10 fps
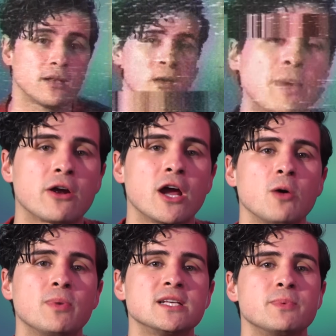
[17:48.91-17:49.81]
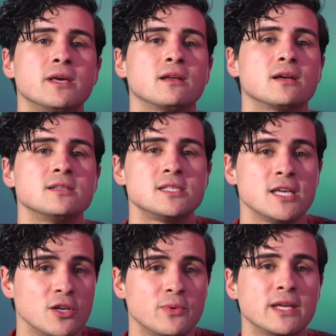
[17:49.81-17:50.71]
BetterHelp has been
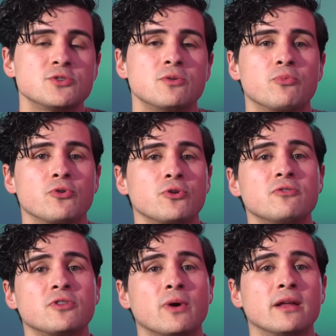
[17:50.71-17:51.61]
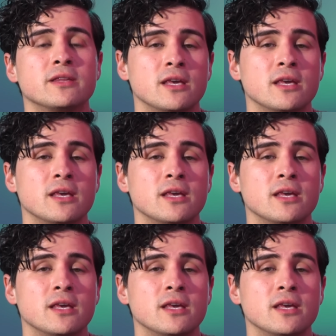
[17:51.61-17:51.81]
continuing to improve throughout the